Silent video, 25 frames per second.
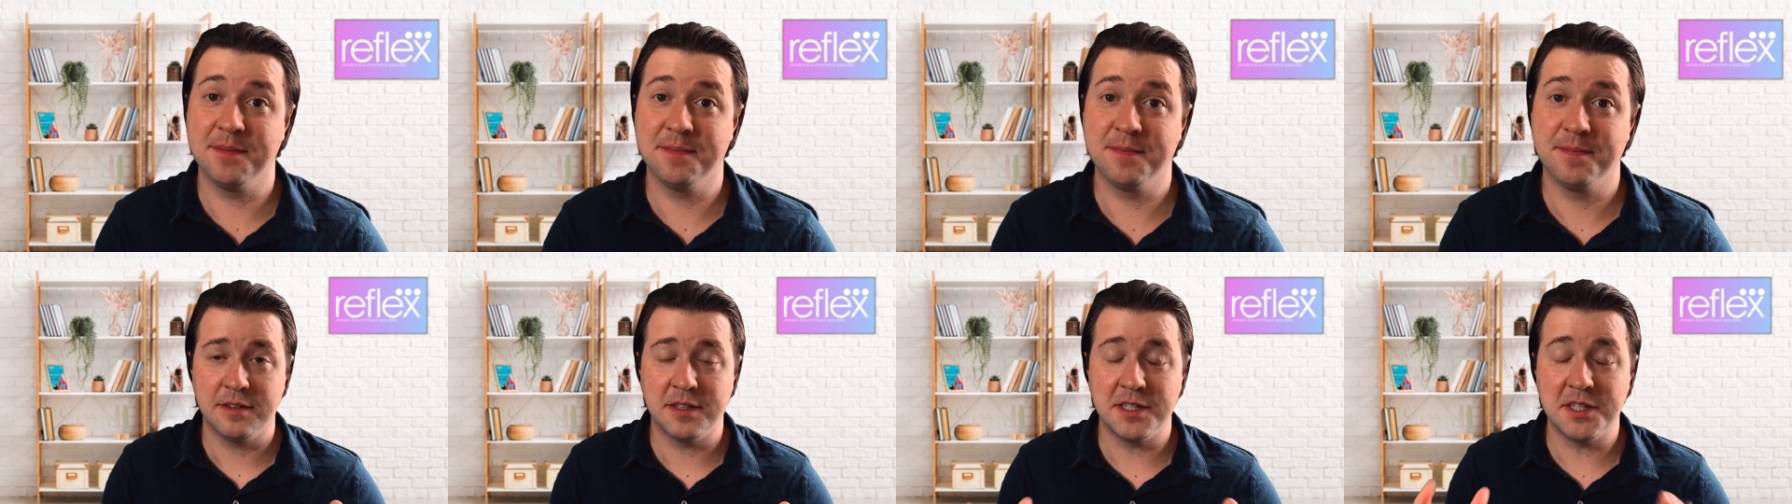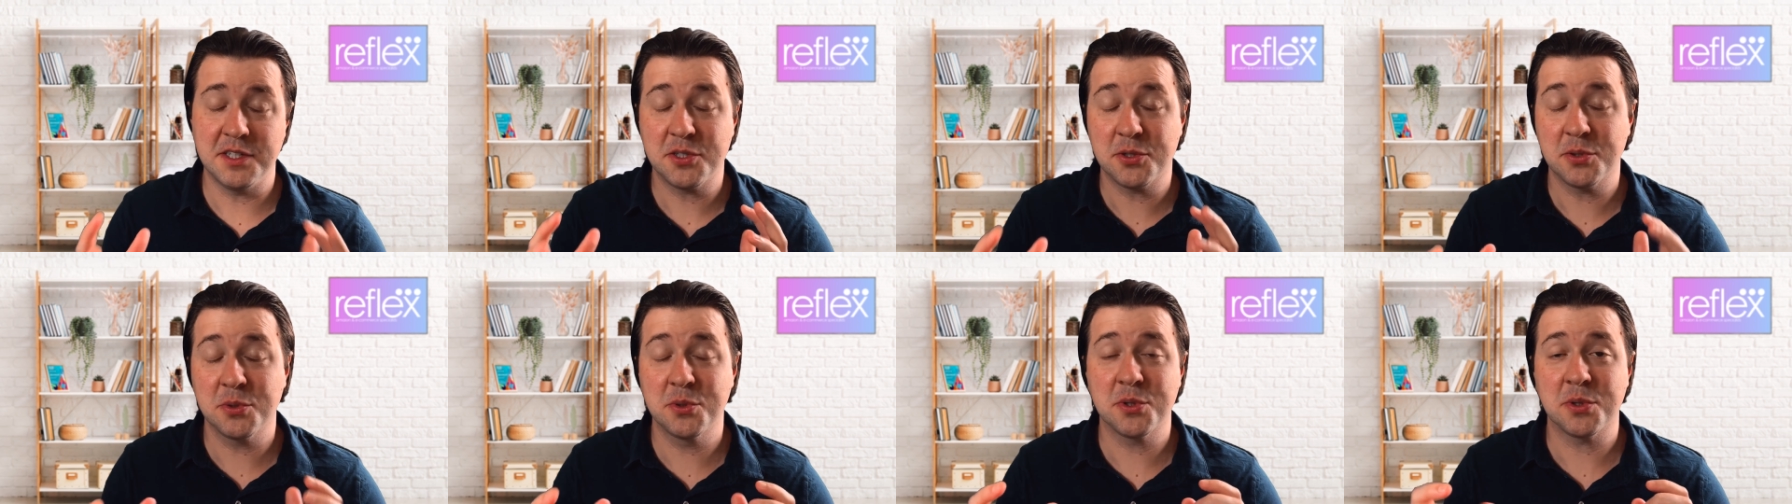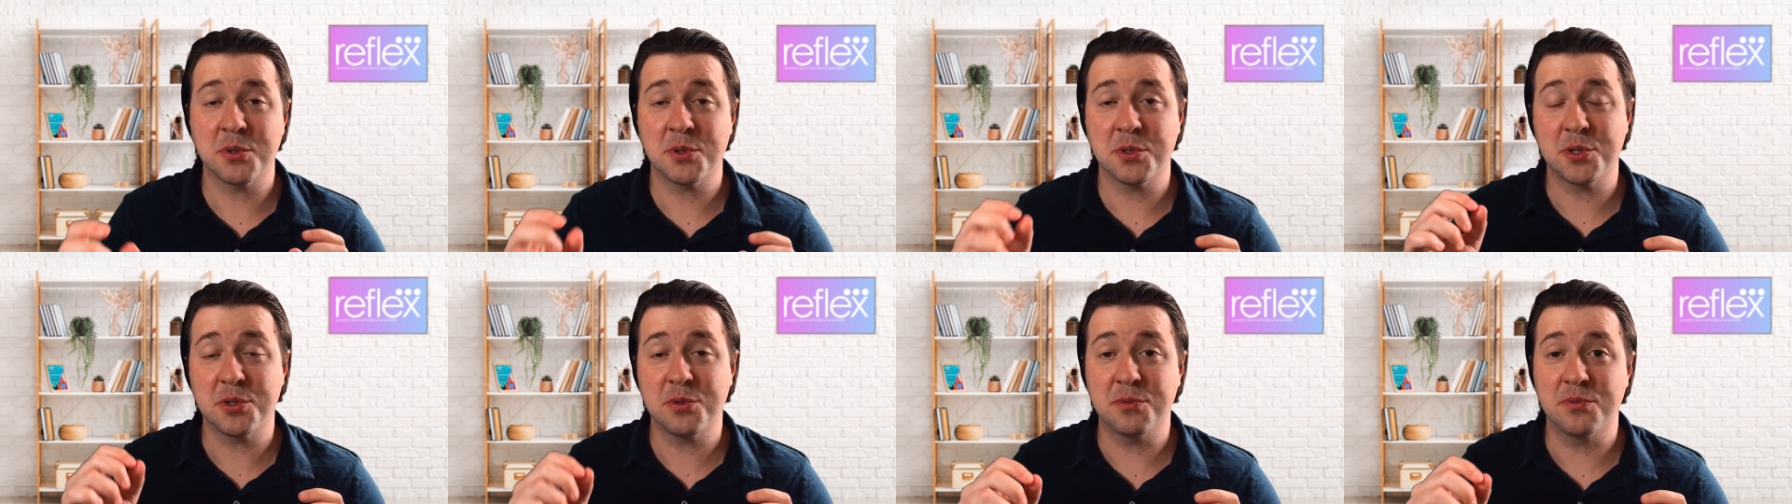These tools are
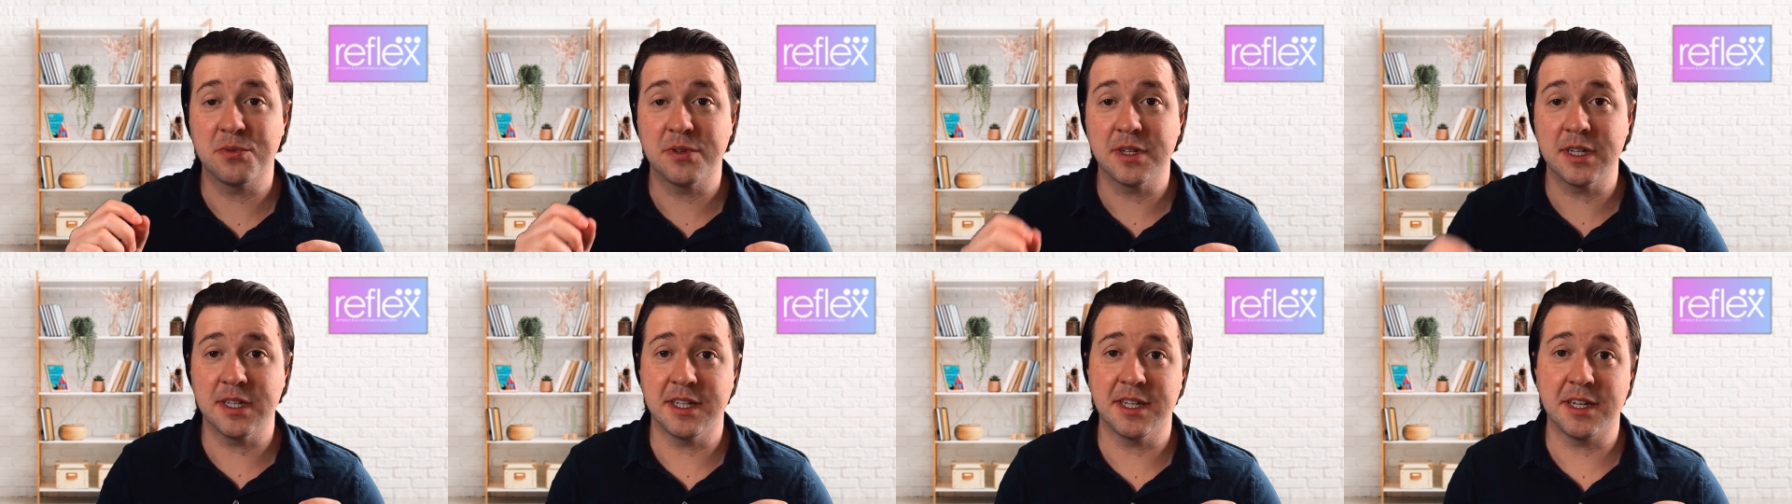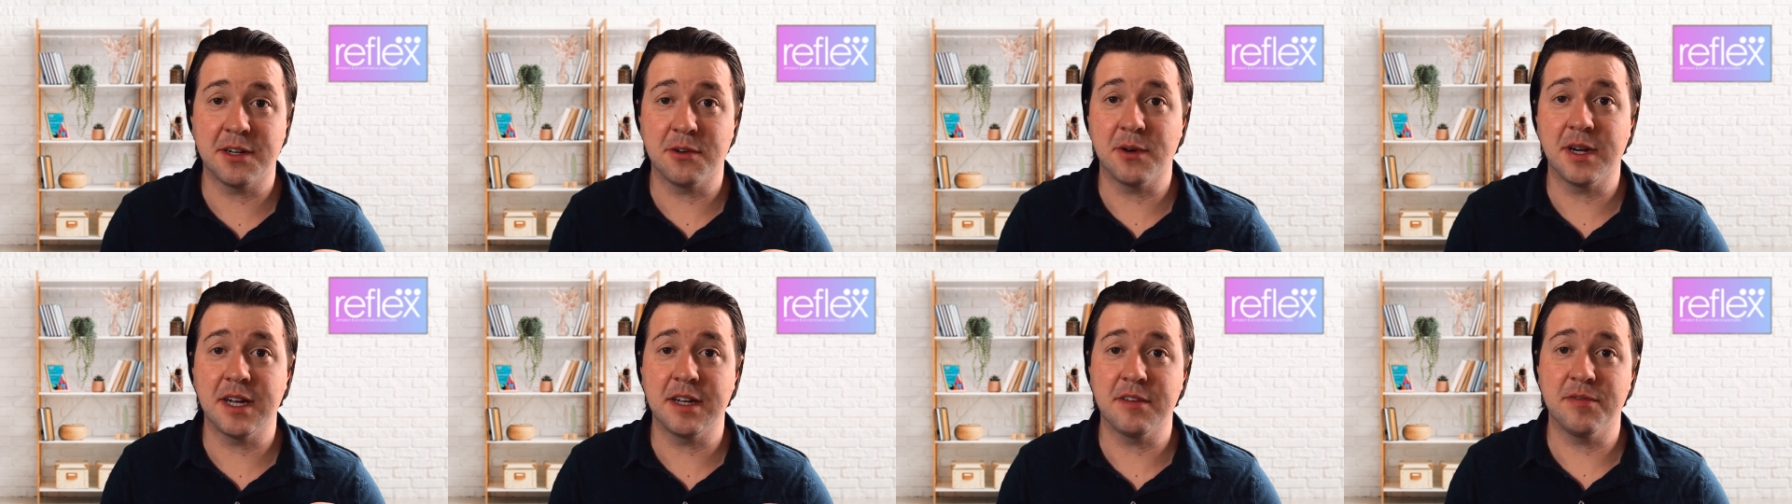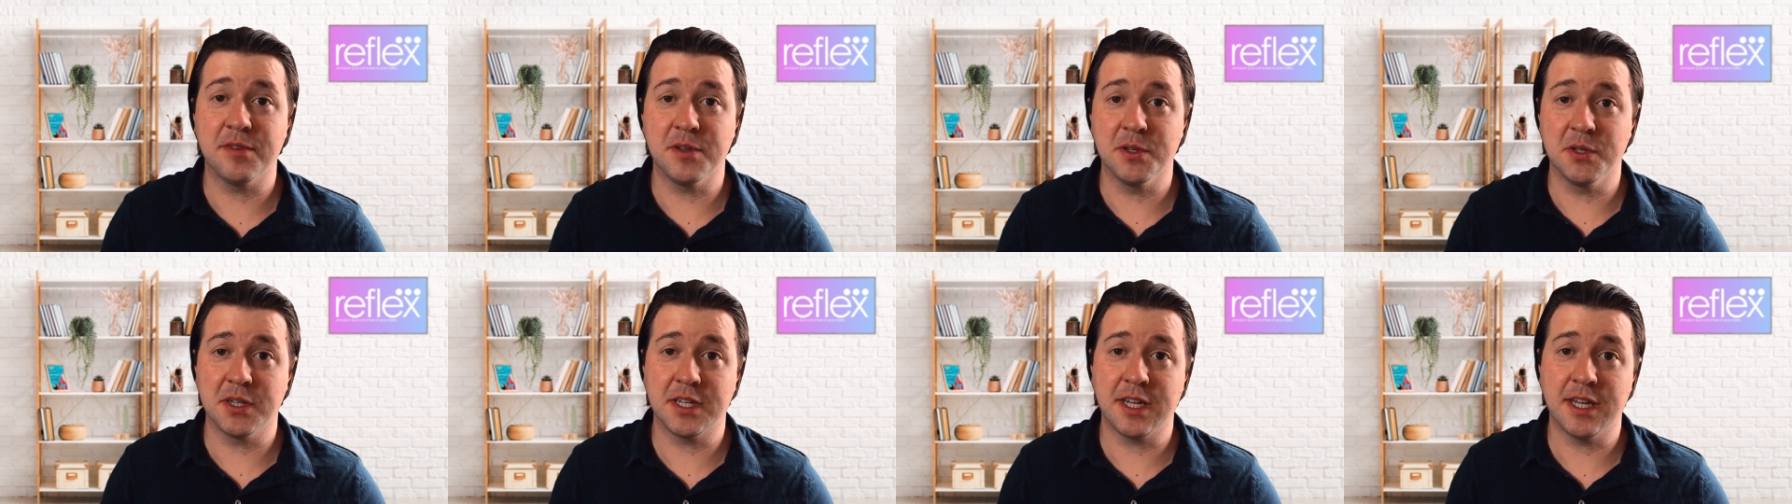also really great for
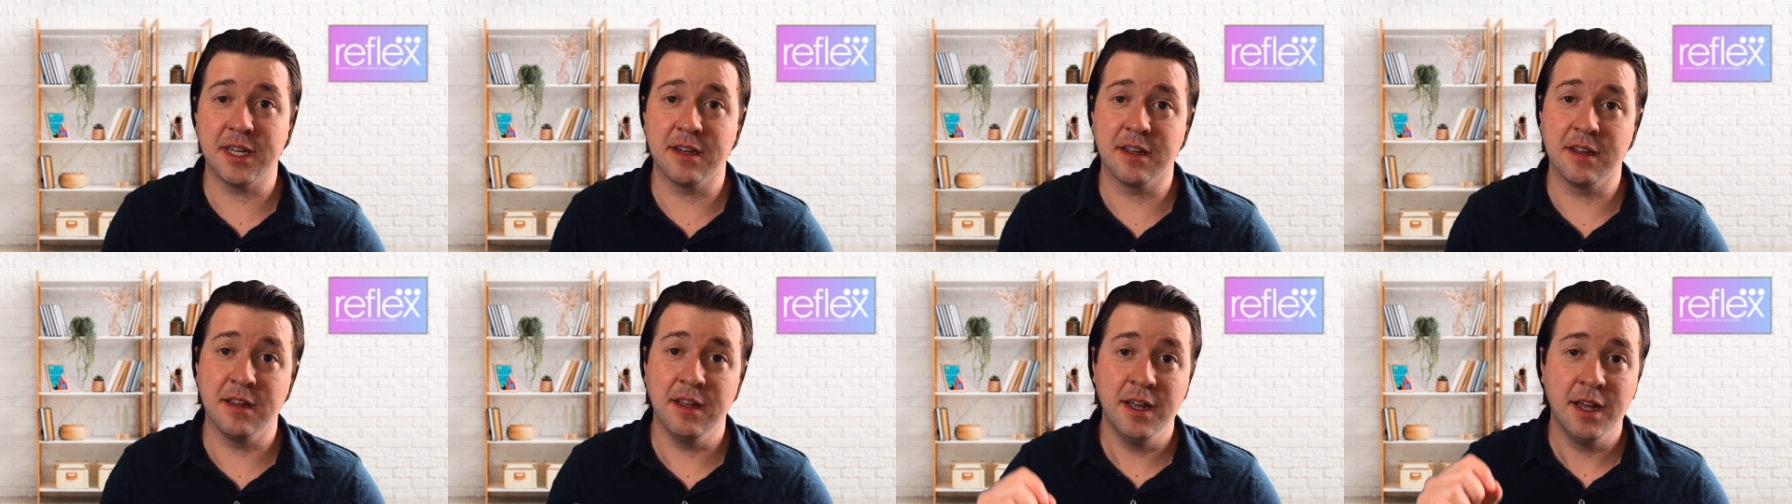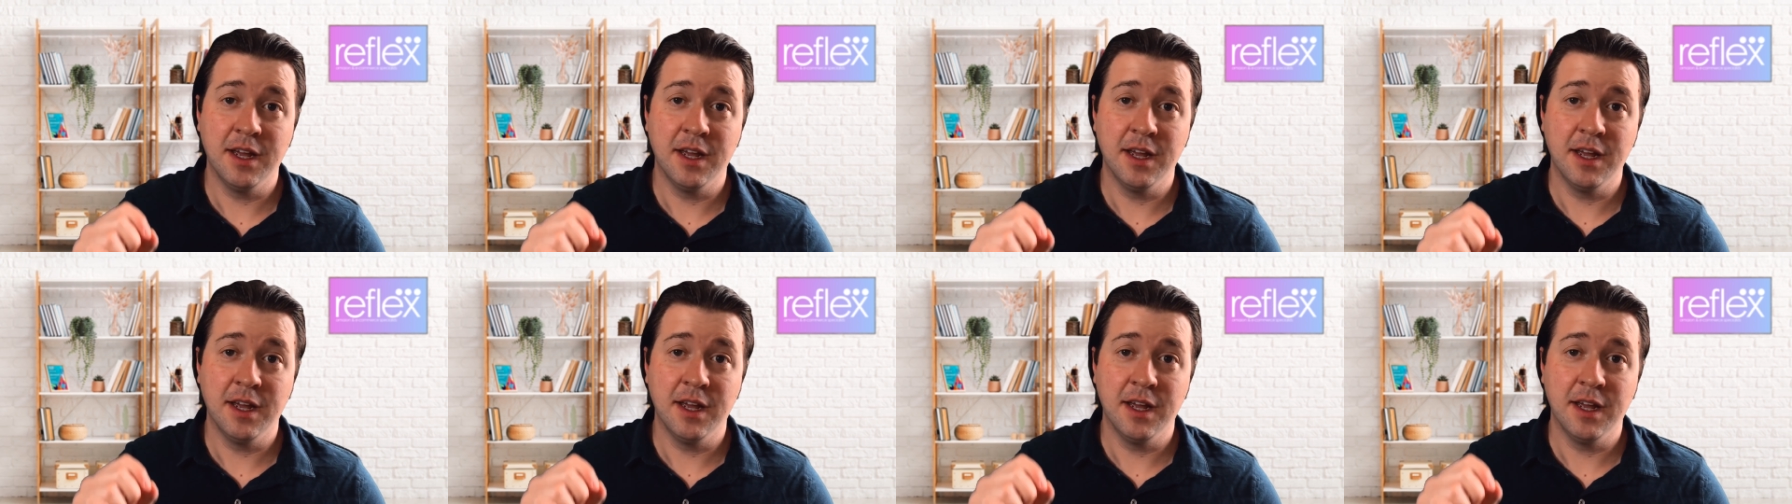looking at